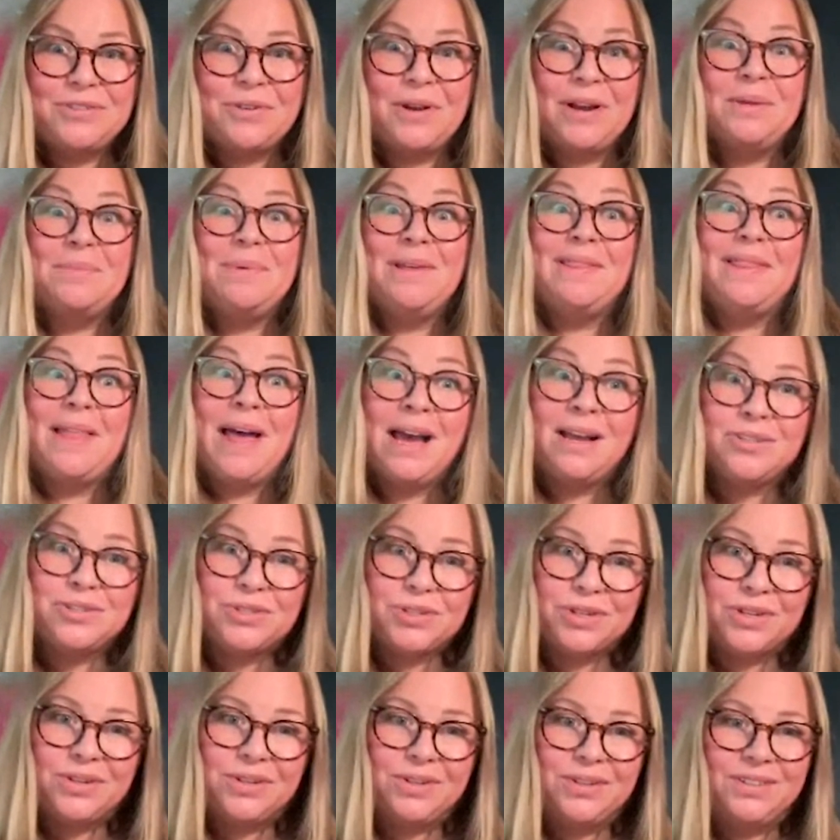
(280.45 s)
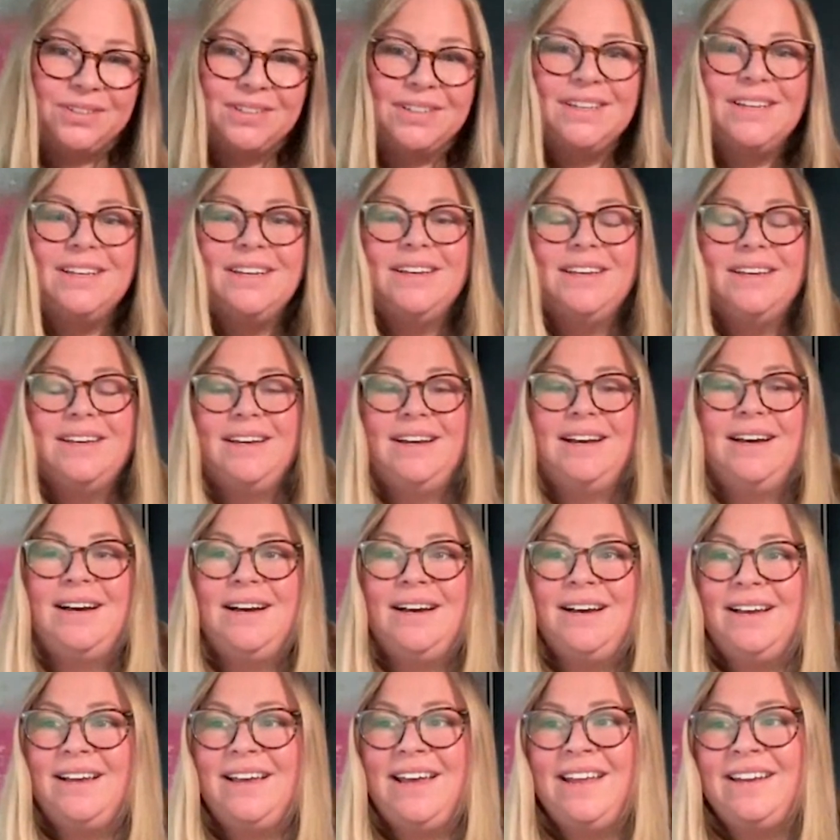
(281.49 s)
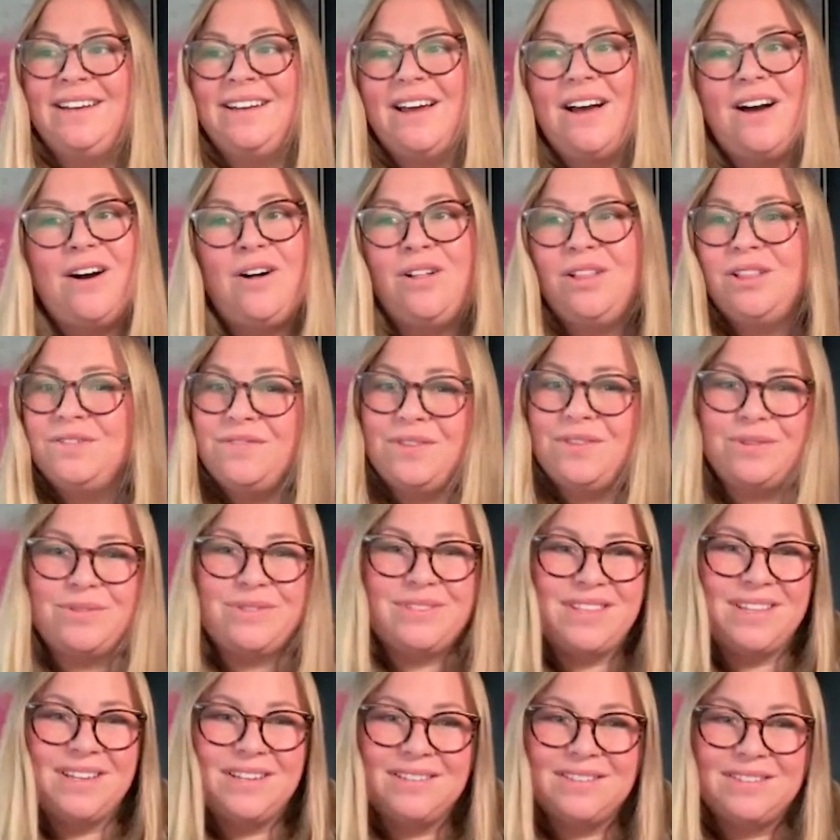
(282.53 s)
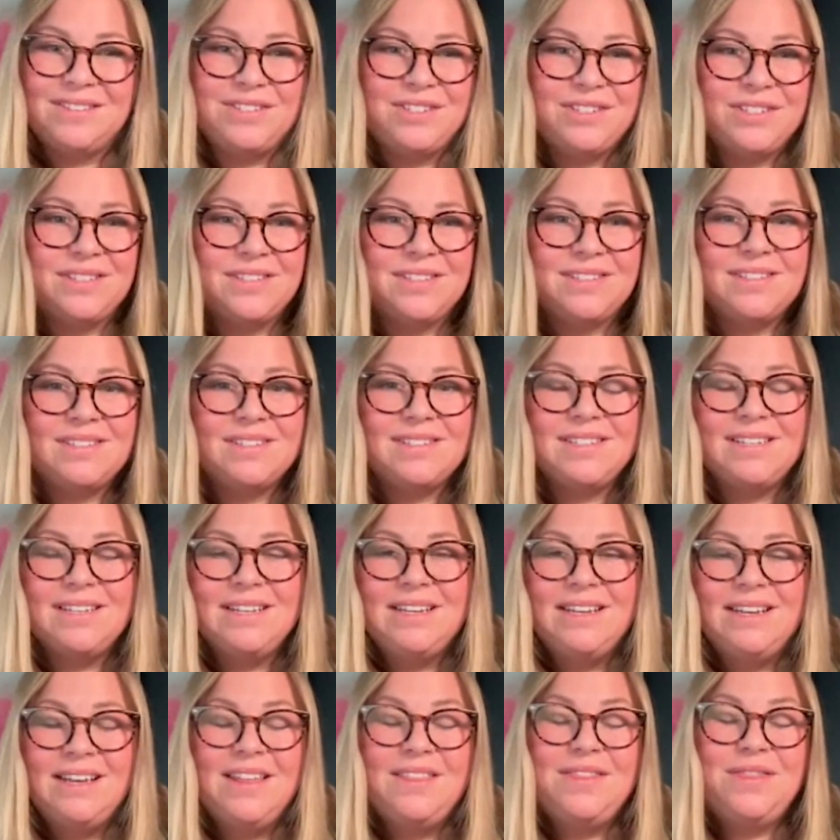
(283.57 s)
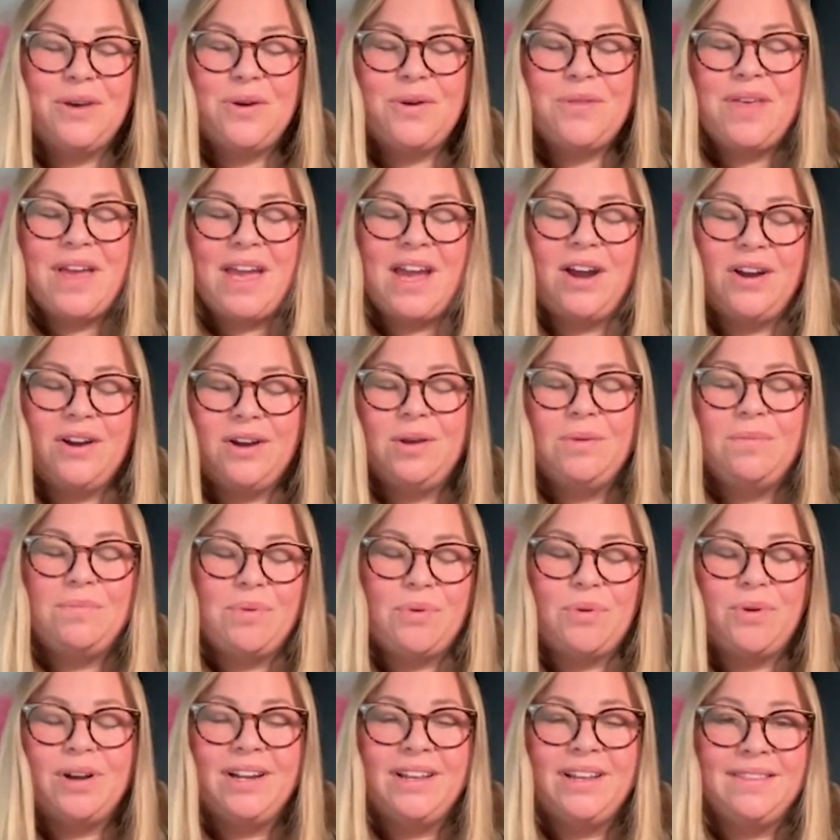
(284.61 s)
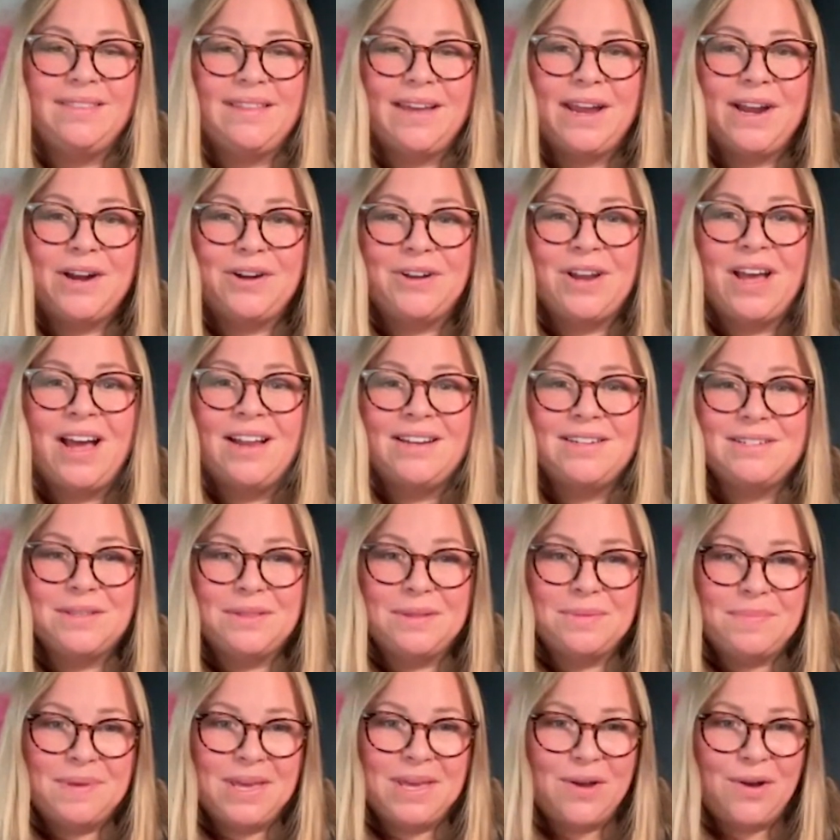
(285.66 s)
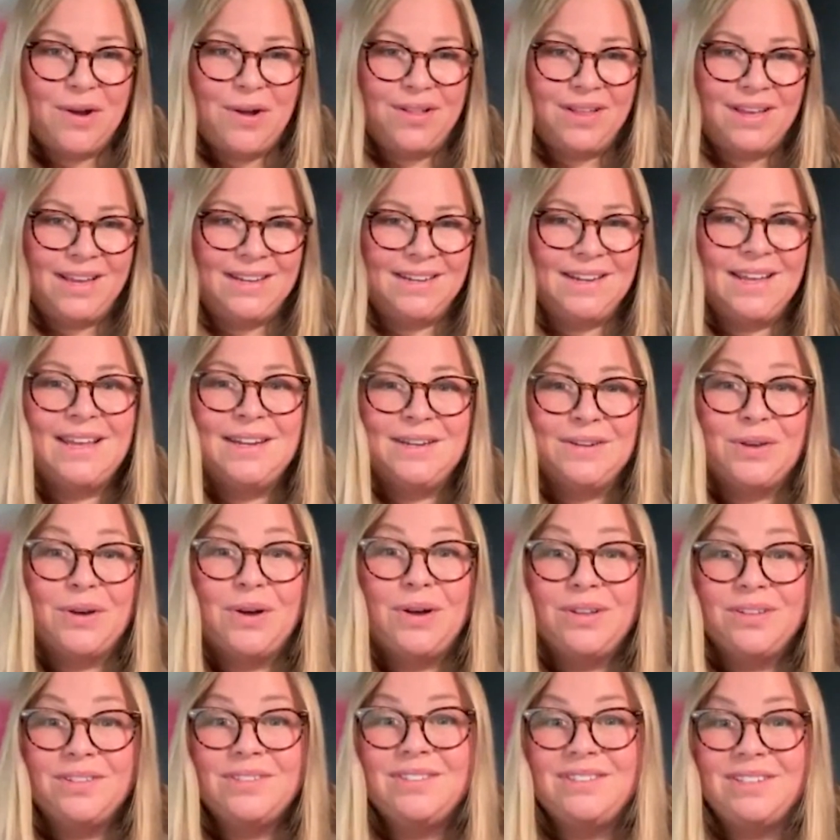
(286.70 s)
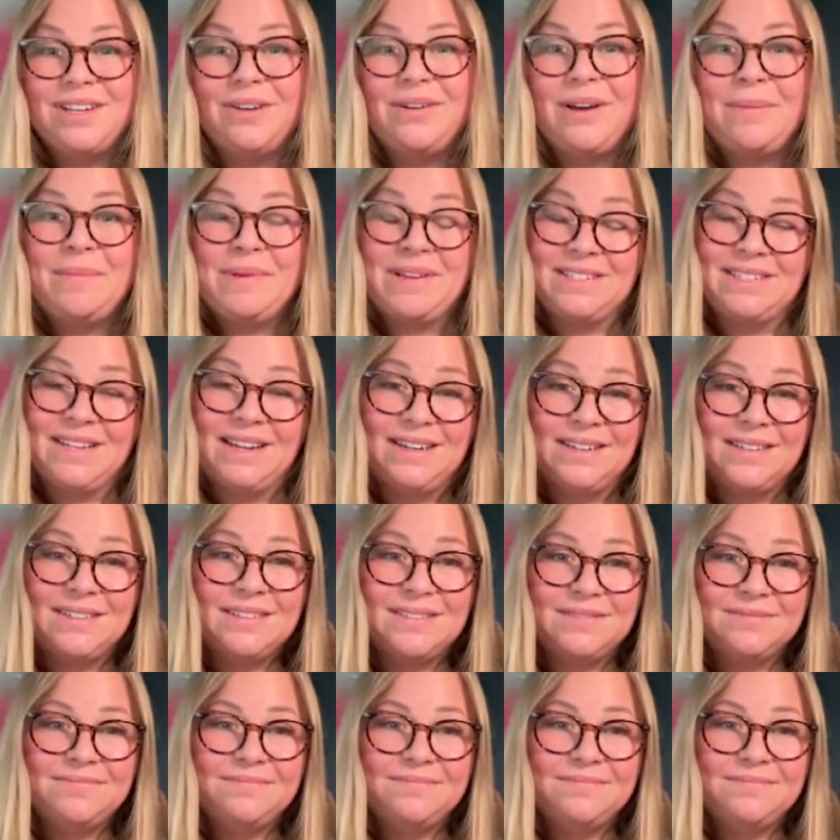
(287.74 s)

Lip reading: trying to be logical, and all of those things, just though they are important, they are not the be all and end all. So I'm excited.